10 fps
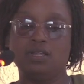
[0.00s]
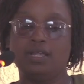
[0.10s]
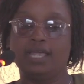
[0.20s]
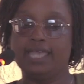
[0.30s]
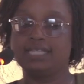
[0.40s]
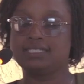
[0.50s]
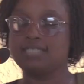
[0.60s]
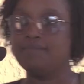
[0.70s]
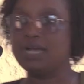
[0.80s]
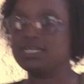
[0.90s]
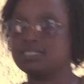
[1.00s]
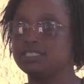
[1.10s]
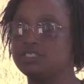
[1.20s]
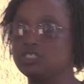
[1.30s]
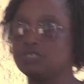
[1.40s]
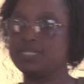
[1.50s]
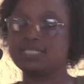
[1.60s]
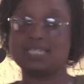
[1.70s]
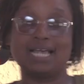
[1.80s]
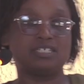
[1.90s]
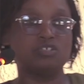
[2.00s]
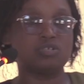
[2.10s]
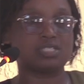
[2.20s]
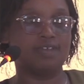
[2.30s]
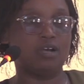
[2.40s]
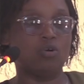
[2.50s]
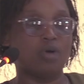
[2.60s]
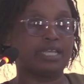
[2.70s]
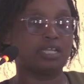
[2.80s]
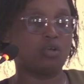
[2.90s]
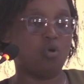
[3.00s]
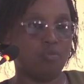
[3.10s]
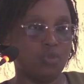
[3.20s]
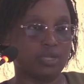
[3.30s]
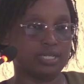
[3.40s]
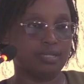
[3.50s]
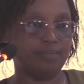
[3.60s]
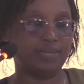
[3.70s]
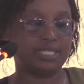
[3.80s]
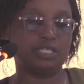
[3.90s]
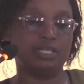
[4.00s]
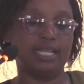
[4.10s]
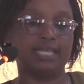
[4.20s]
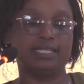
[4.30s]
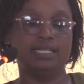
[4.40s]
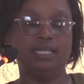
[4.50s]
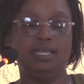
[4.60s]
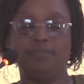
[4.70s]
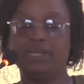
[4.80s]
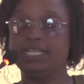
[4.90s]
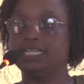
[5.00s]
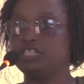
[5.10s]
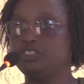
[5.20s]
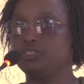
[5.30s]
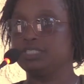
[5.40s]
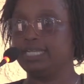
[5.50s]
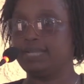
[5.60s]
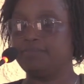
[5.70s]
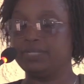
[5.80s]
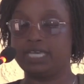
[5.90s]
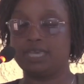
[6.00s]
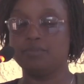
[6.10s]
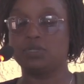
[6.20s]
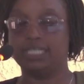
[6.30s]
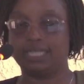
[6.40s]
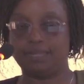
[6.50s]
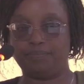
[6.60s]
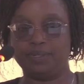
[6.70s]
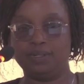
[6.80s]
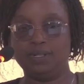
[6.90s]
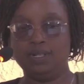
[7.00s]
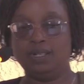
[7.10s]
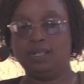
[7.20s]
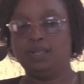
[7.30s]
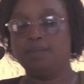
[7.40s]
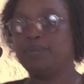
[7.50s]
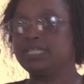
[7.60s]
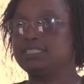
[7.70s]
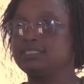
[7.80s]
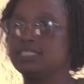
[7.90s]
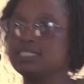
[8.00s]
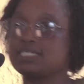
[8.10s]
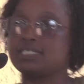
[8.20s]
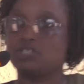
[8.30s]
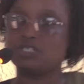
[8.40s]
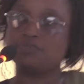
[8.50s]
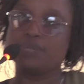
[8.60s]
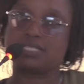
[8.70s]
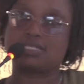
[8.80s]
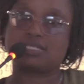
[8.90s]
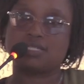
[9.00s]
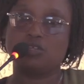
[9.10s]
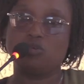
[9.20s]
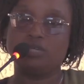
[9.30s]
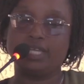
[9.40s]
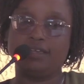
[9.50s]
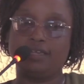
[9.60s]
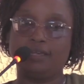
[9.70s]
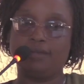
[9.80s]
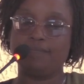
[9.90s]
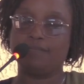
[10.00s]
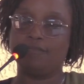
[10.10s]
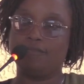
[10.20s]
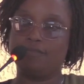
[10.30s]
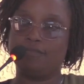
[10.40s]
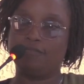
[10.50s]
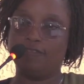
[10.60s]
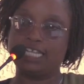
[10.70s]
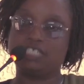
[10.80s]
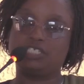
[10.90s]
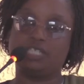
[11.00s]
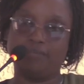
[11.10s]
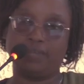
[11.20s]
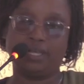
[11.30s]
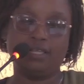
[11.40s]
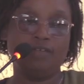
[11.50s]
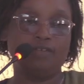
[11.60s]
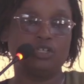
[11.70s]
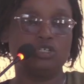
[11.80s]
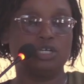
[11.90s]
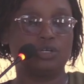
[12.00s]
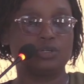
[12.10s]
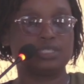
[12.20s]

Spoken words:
And amongst the treatments, atinoziva or are common particularly, pane radiotherapy ne chemotherapy. But these treatments, kune vanachiremba, vanotaura kuti